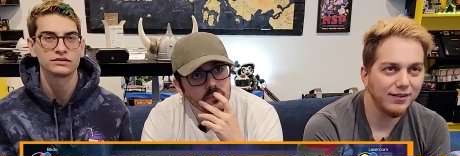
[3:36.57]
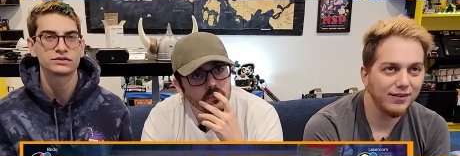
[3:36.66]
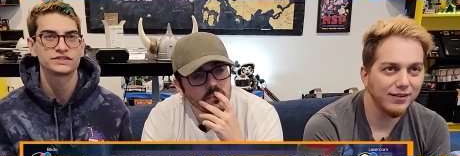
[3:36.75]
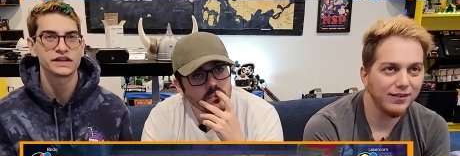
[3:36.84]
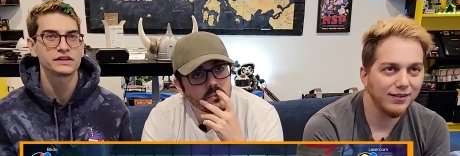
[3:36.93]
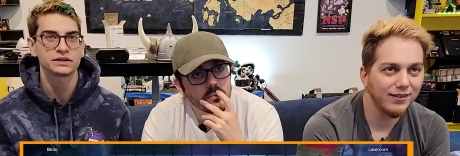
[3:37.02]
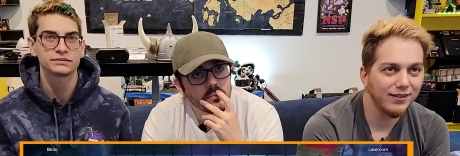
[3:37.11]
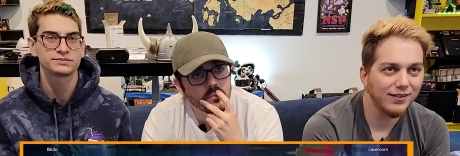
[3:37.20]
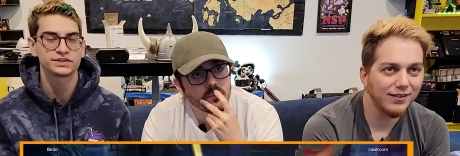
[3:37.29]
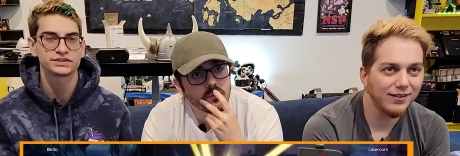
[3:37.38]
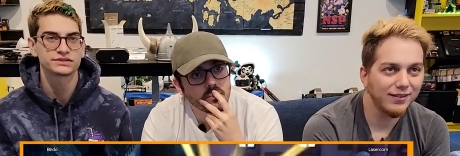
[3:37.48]
Speaker 1: There's daytime
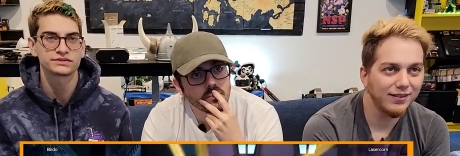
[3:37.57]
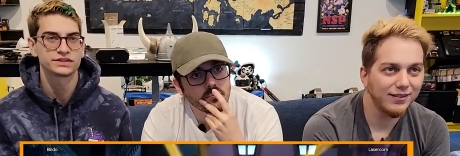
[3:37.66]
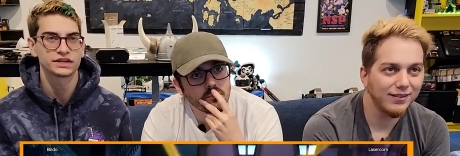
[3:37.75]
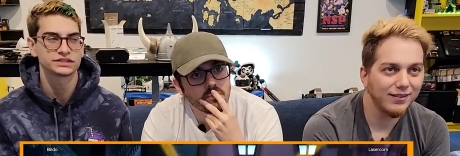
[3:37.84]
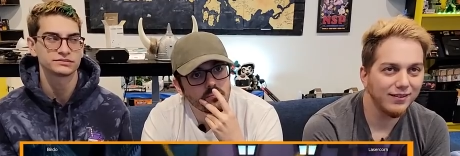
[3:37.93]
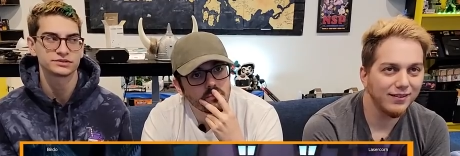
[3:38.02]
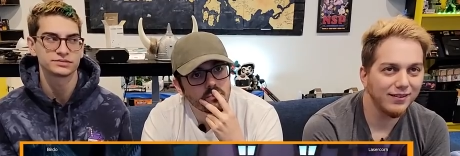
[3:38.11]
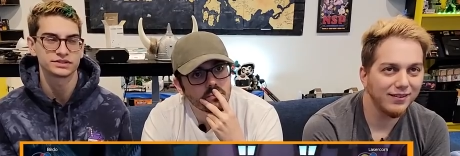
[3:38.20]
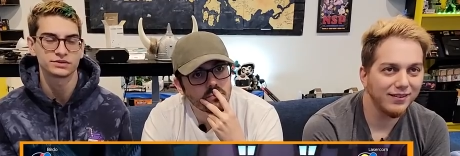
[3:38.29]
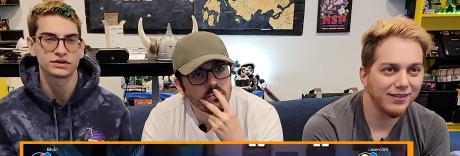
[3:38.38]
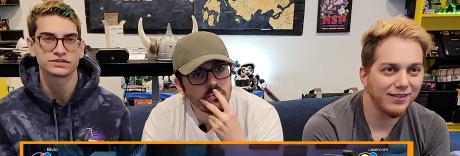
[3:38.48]
spirits and there's nighttime
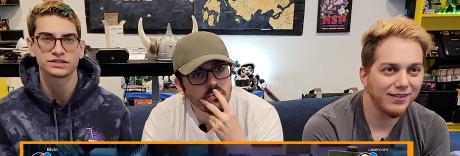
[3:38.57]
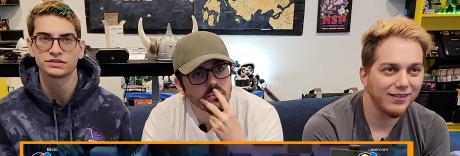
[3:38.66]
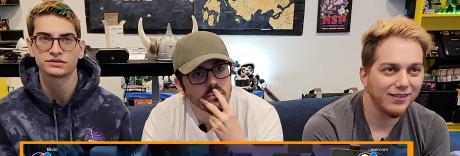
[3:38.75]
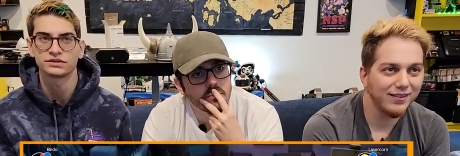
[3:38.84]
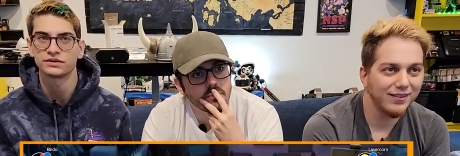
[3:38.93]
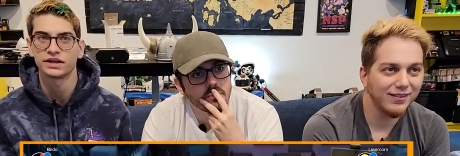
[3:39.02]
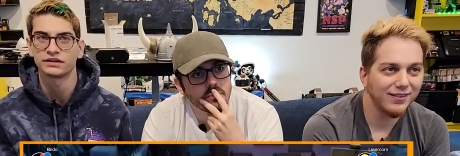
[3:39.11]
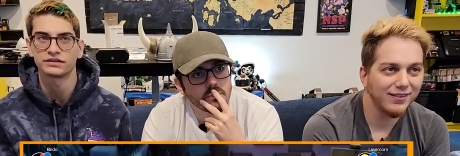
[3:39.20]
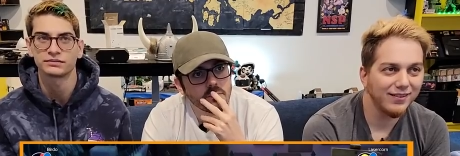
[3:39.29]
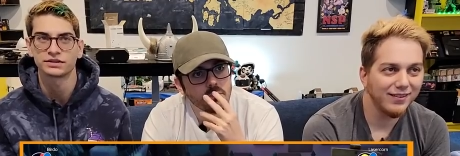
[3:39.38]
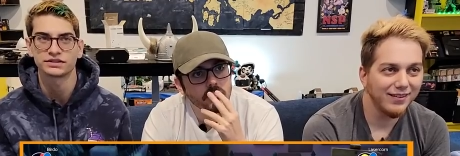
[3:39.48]
spirits. You obviously don't know
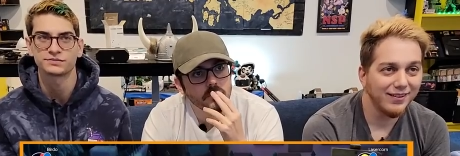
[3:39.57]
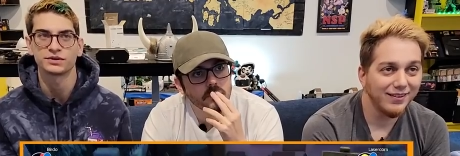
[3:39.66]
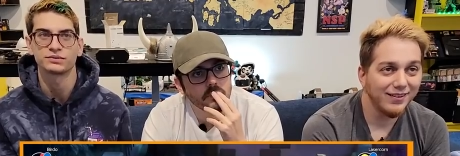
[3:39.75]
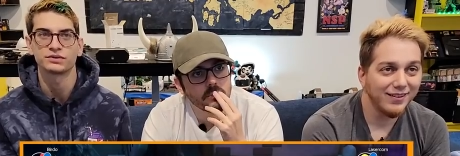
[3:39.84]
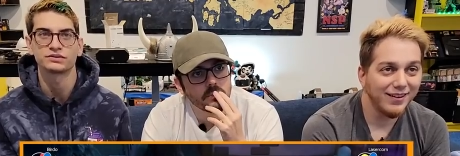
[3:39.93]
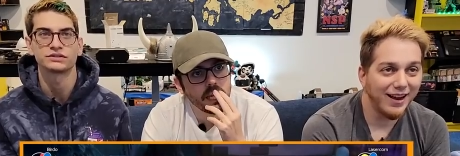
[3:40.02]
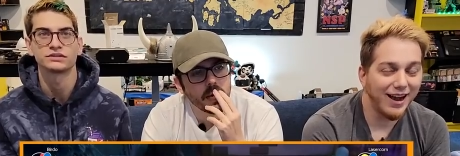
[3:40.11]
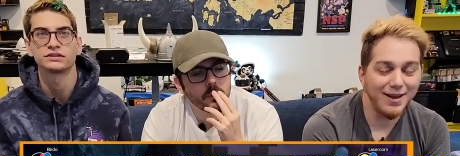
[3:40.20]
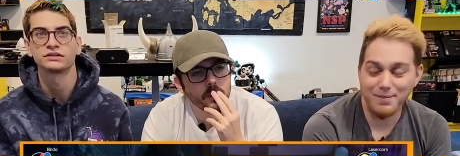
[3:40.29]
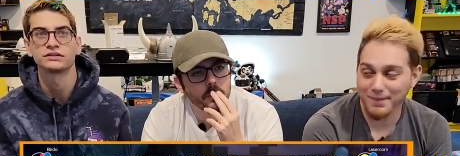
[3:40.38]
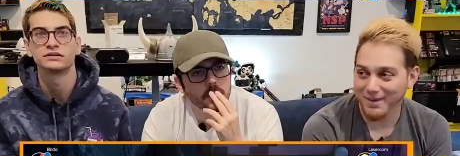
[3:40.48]
anything about the spirit world.
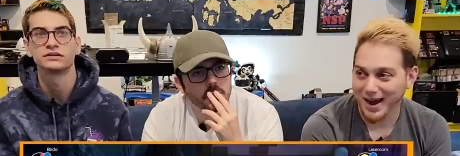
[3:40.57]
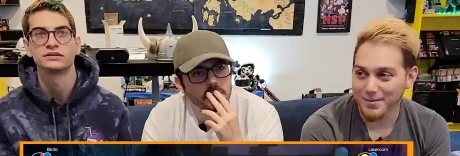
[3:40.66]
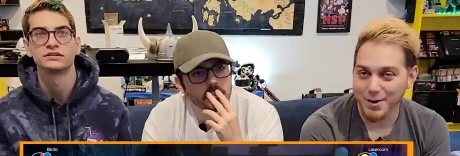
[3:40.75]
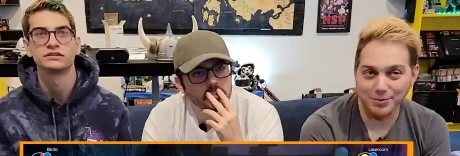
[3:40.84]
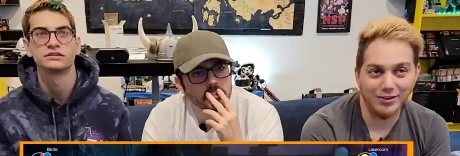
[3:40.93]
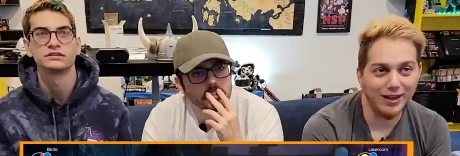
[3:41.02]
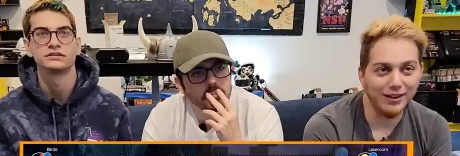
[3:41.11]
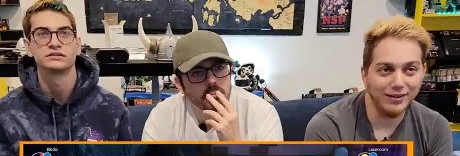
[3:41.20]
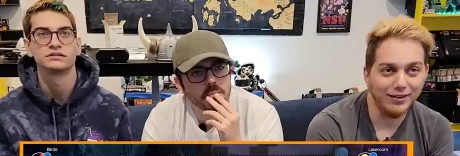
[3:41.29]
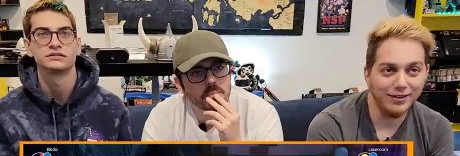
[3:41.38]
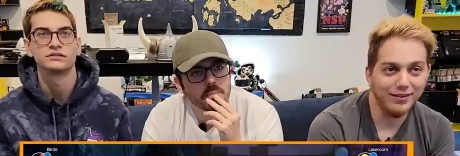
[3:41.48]
Speaker 2: Yeah, I'm, read a book. I'm
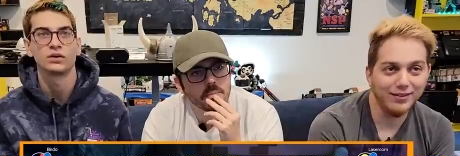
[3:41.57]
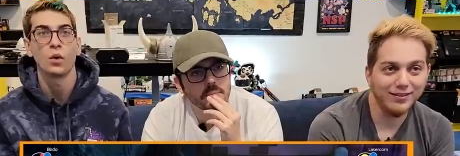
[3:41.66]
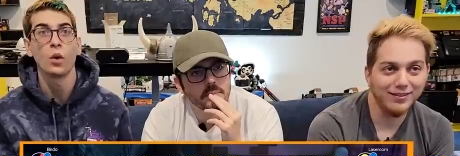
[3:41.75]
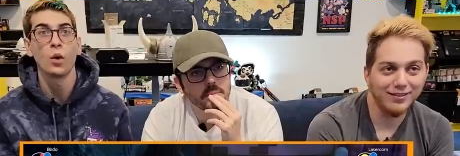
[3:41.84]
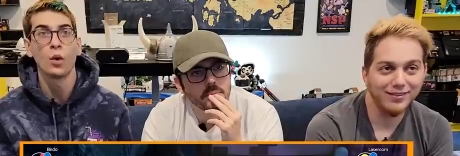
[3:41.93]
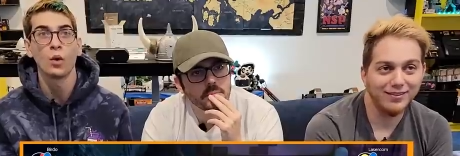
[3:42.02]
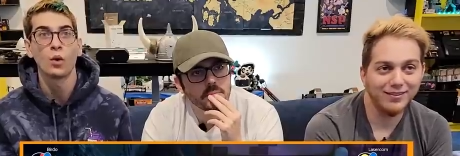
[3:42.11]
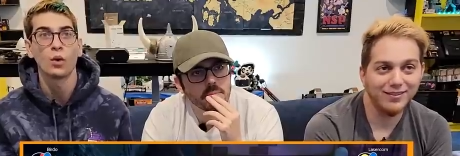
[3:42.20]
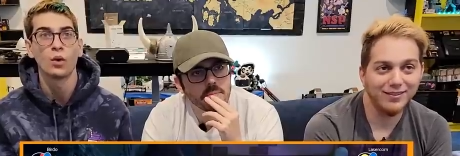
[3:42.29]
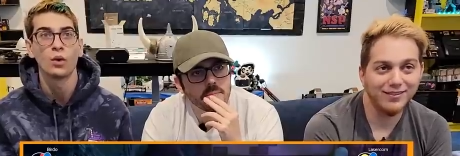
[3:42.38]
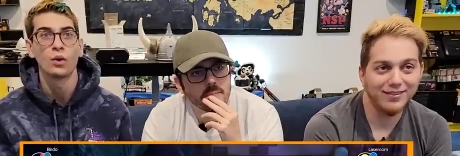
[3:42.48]
upset.
Speaker 1: Oh.